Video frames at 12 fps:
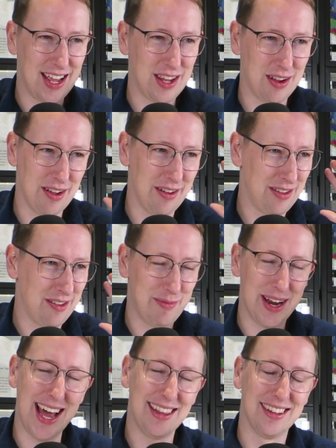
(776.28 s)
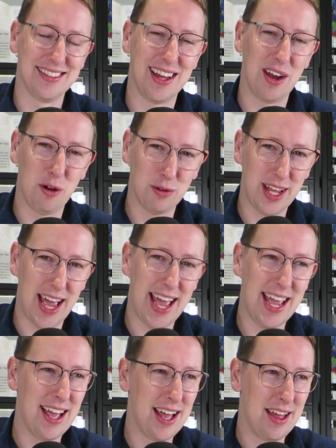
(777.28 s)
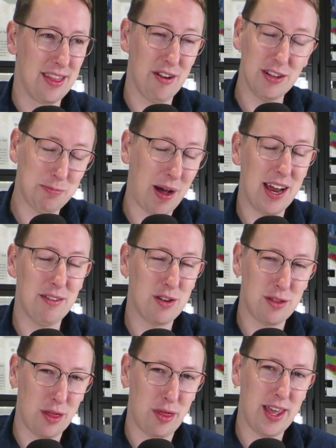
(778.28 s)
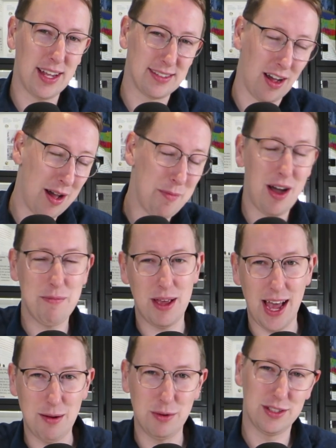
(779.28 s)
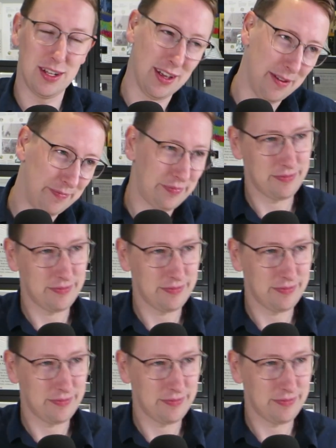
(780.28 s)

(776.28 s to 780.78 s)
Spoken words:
you've been out in the sun all day, there is part of you that thinks I might be able to